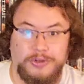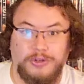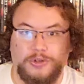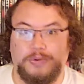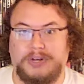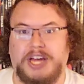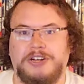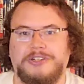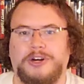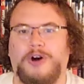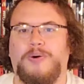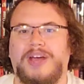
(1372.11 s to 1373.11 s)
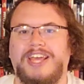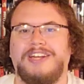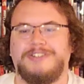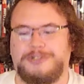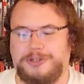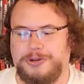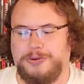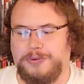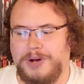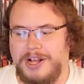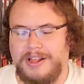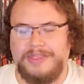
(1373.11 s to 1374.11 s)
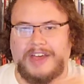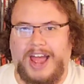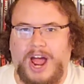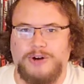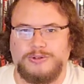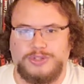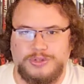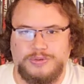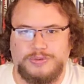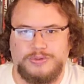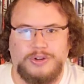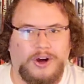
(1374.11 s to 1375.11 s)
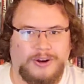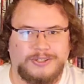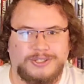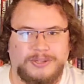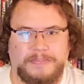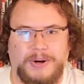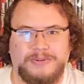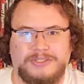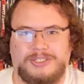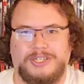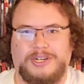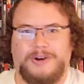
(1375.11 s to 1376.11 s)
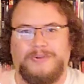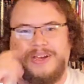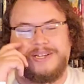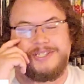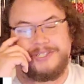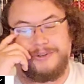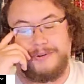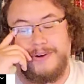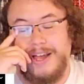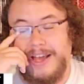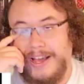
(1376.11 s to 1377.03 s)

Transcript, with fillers: You, you can go into the house you aren't supposed to go into.